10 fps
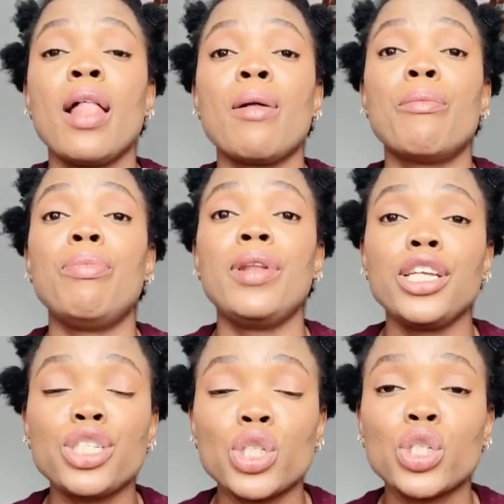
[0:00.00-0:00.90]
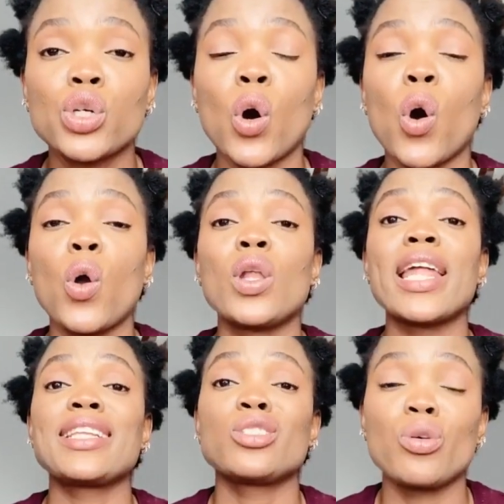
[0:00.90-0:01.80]
bleach or
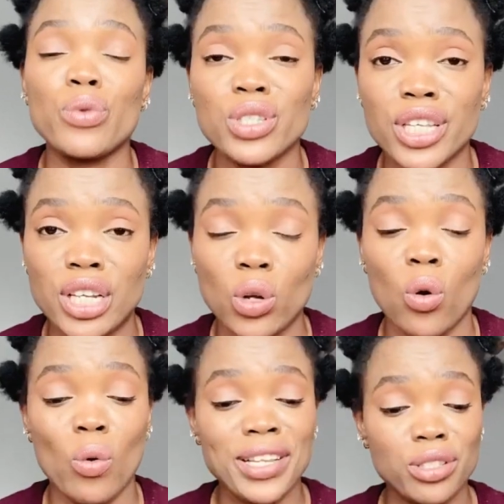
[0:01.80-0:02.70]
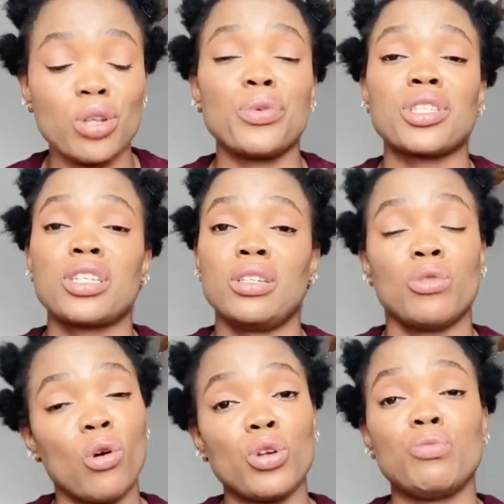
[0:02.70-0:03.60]
lighten up your skin or whiten up your skin,
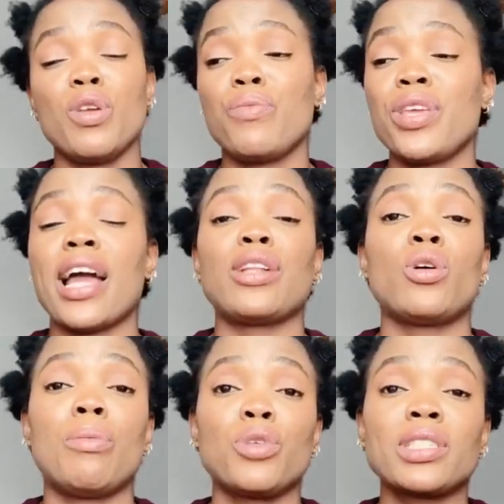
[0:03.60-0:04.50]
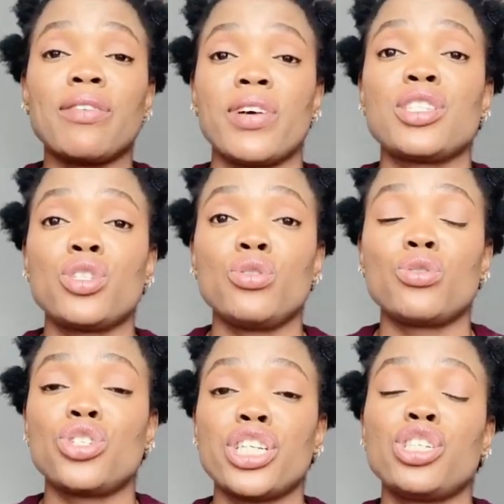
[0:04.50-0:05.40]
or maybe I'm not advising you
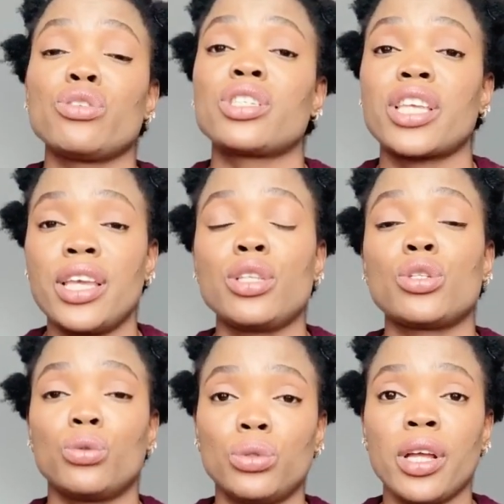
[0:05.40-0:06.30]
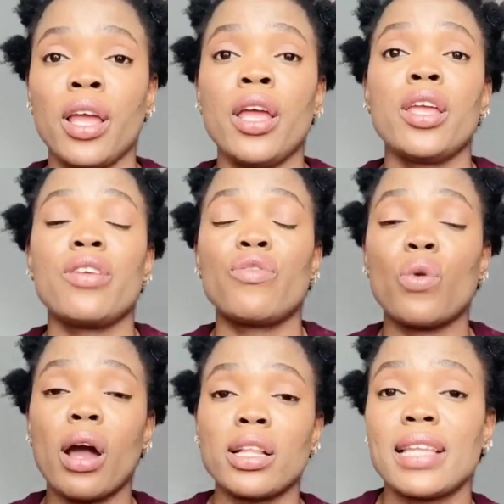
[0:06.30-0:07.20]
to change your skin tone. If
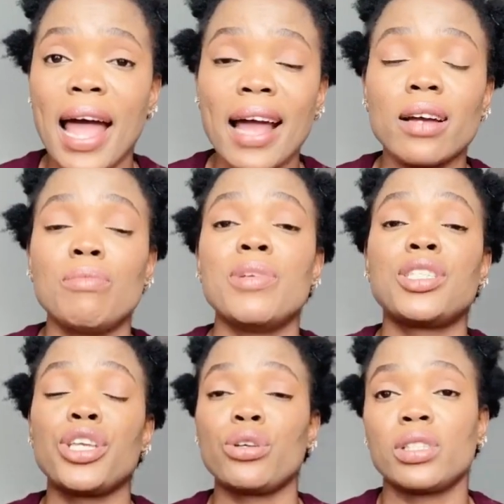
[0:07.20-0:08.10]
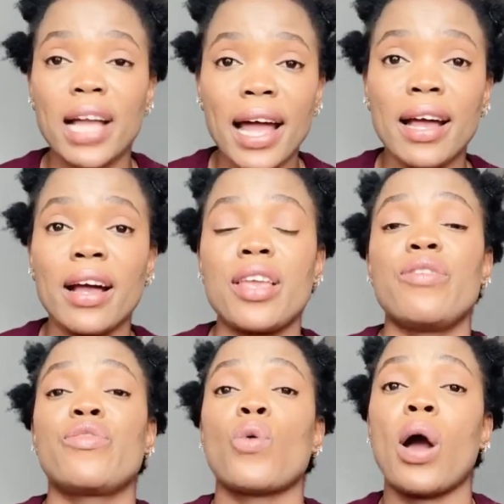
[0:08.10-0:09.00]
you are dark, maintain your dark.
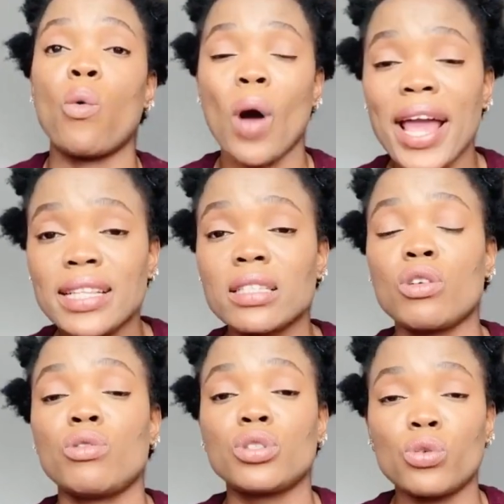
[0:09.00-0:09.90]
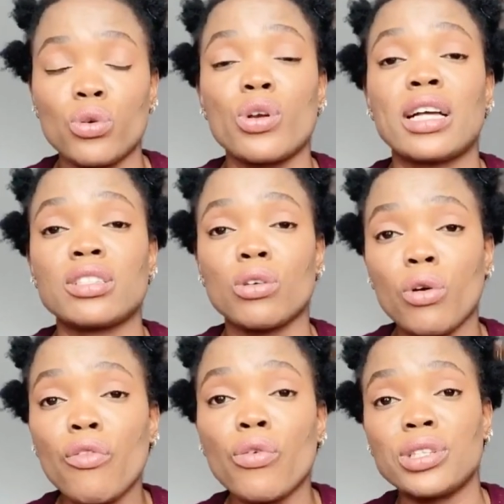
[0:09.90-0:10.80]
If you are white, so you can
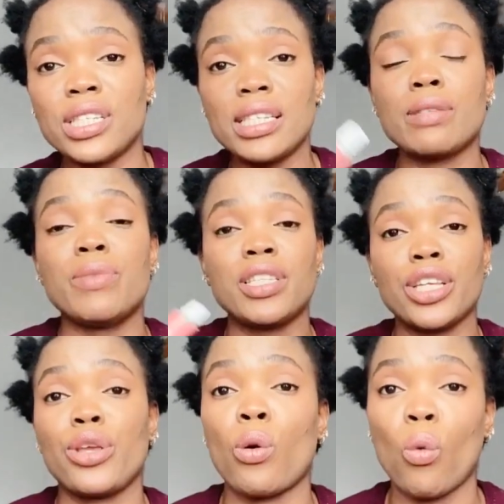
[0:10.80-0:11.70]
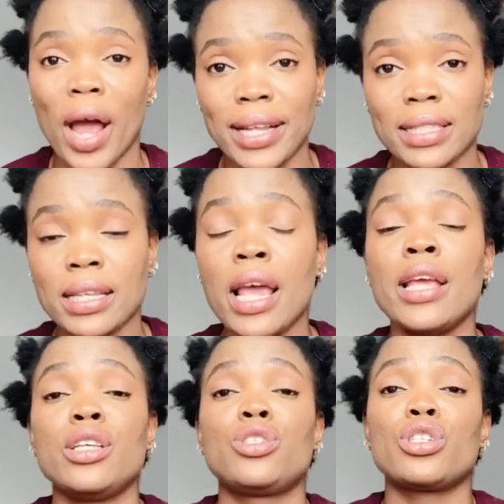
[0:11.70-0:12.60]
go for this, maintain your white.
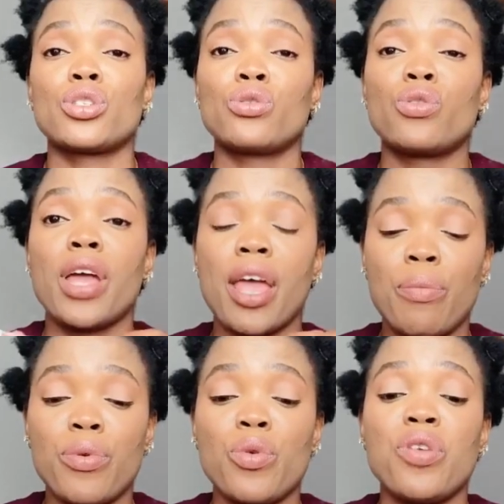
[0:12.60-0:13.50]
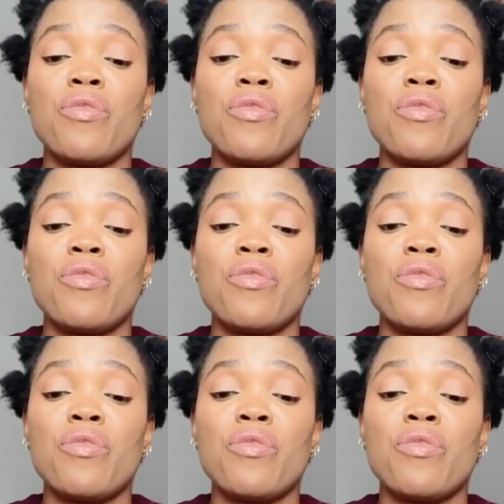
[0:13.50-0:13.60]
It's just going to help you.